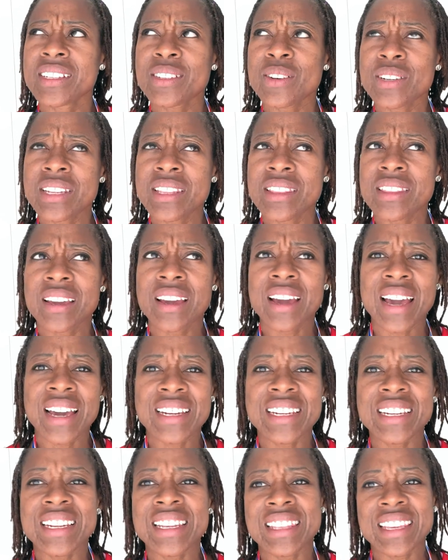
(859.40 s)
So I didn't think I
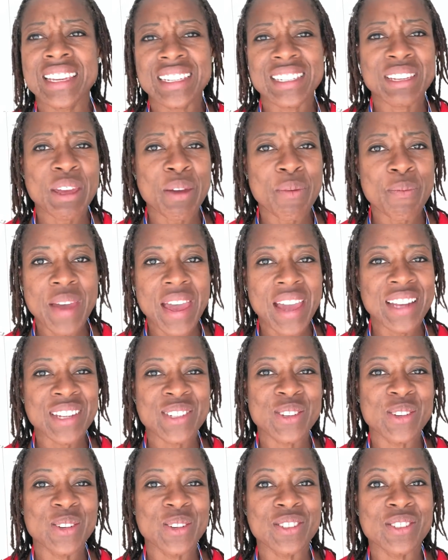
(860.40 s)
had anything to compare
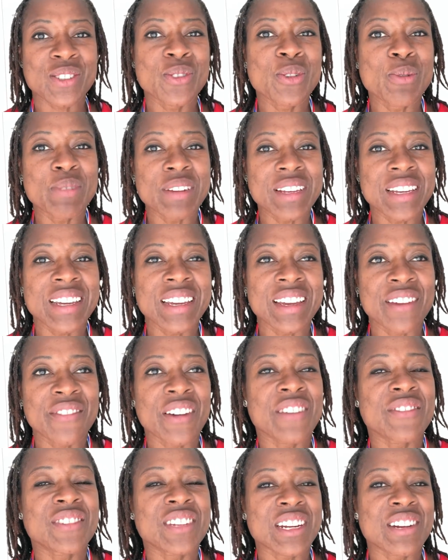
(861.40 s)
to. Normally,
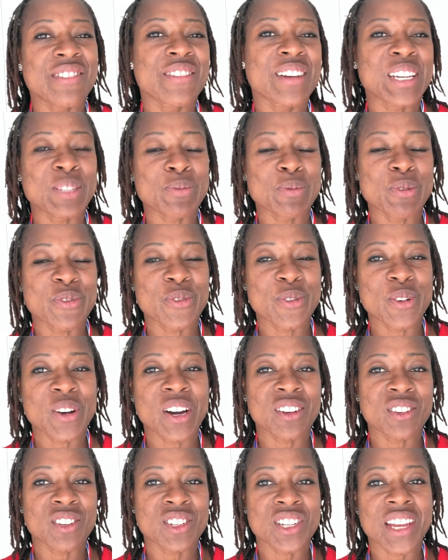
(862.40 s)
if I've done a race before,
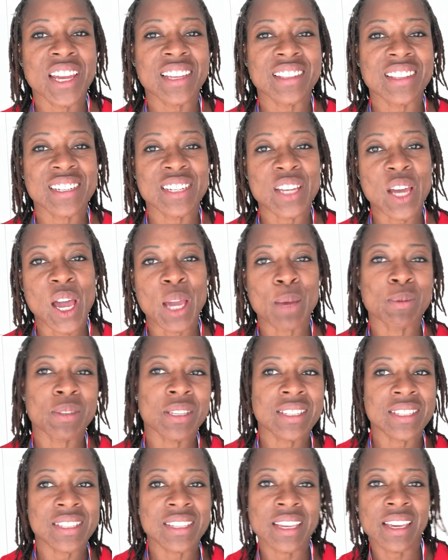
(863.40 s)
I'll check the times
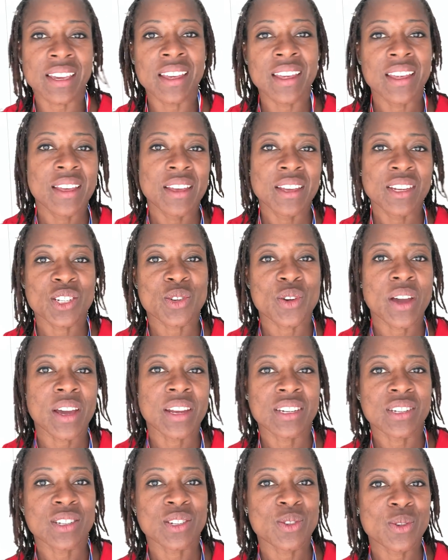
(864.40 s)
and see, try
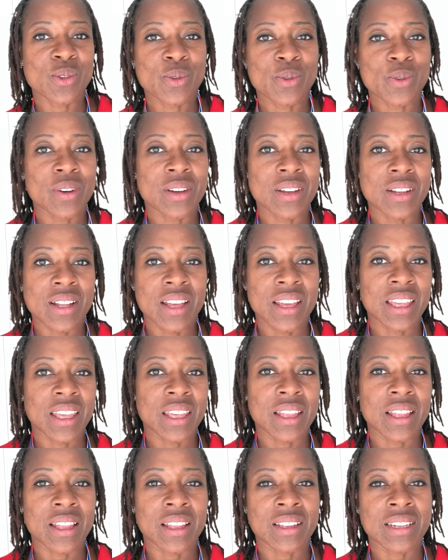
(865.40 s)
and do
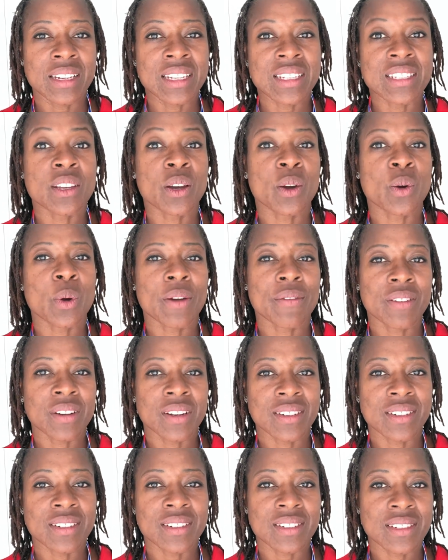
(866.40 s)
at least
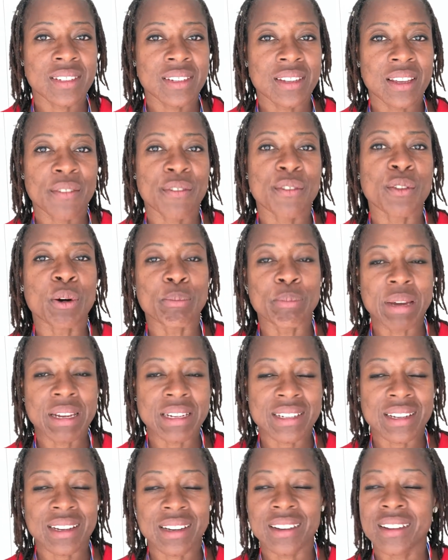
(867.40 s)
equivalent, if not
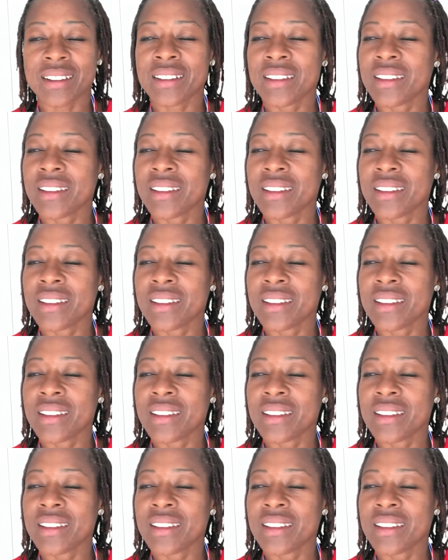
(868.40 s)
better.